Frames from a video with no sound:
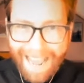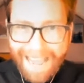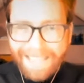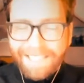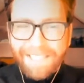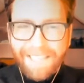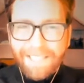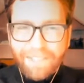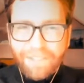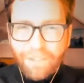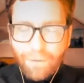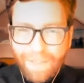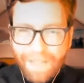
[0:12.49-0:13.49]
access
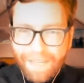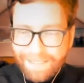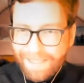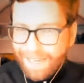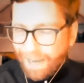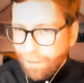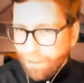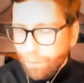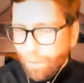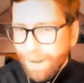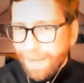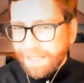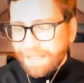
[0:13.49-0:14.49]
to things they
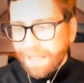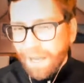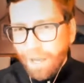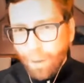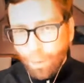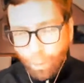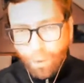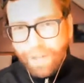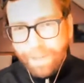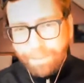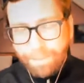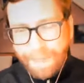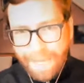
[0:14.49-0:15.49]
otherwise
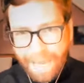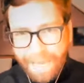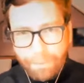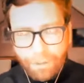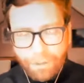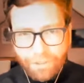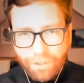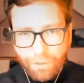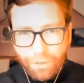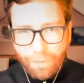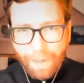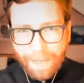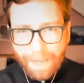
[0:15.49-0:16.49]
wouldn't be able to.